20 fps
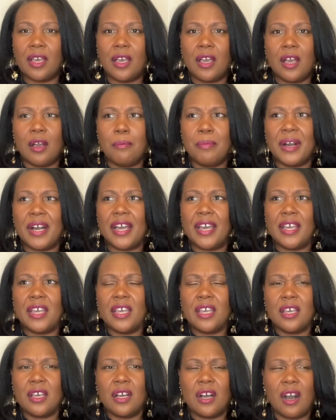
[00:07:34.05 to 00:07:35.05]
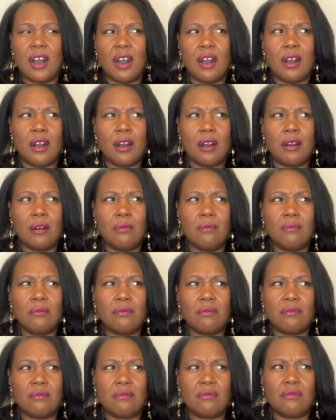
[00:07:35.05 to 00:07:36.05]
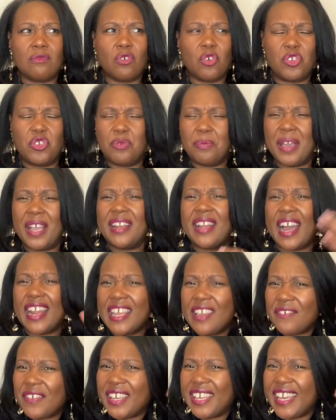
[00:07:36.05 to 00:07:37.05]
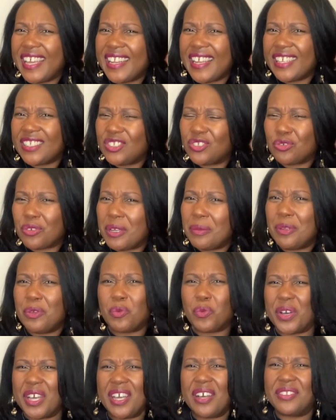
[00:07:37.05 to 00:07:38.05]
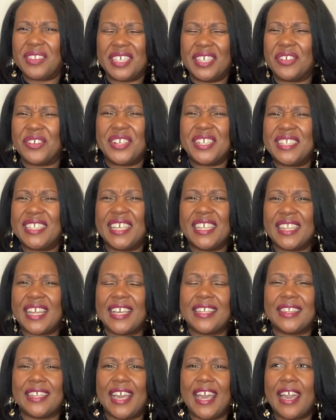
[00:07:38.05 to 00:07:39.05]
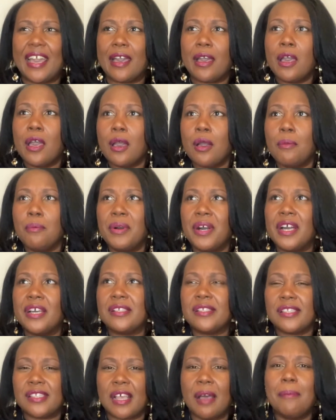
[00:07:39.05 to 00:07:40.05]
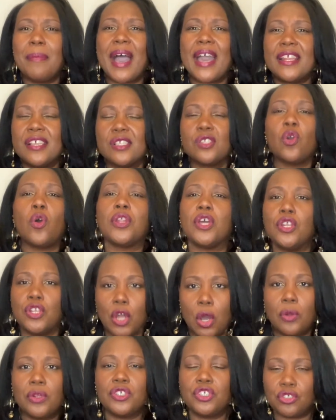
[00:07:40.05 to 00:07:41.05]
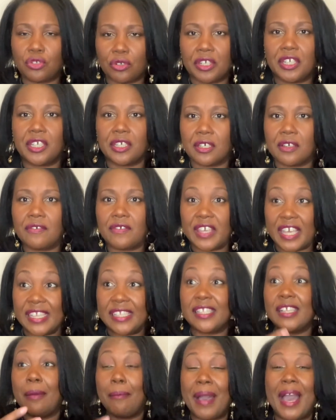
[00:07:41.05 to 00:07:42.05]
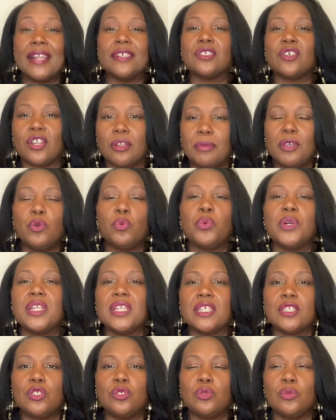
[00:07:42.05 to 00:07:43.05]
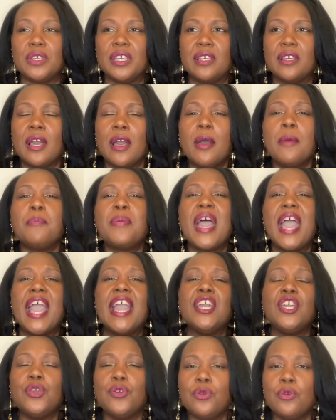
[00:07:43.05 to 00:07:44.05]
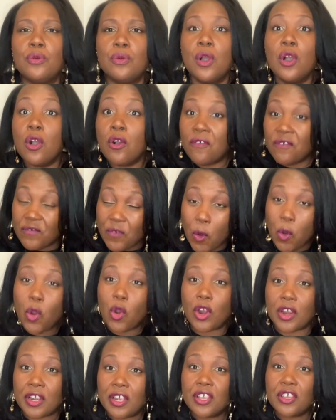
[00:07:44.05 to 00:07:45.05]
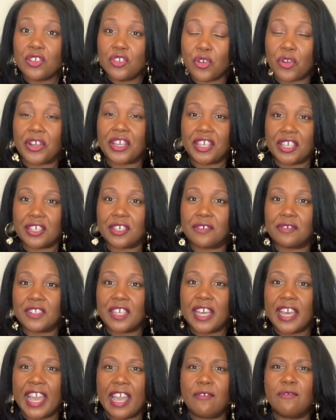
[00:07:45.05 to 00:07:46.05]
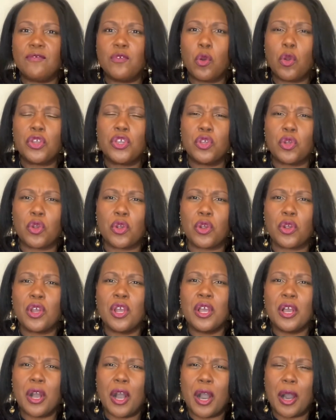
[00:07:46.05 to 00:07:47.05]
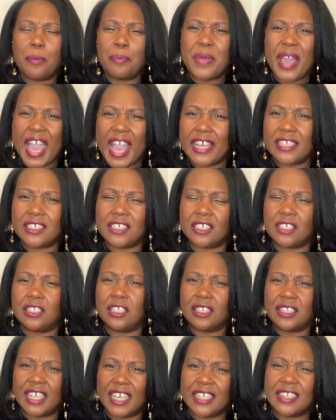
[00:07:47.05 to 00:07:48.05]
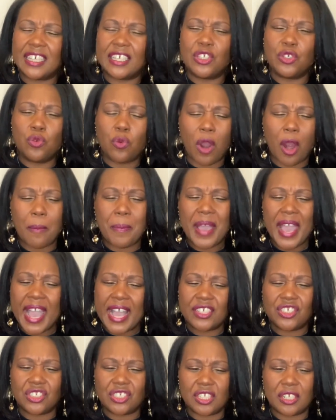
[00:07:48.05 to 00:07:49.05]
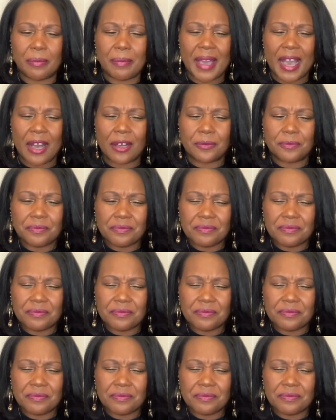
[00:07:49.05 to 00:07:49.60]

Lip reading: but or you may not even get extremely wealthy or anything like that, but somebody is going to notice your gift, and somebody's going to be willing to pay you for your gift and for your passion, the thing that you are passionate about.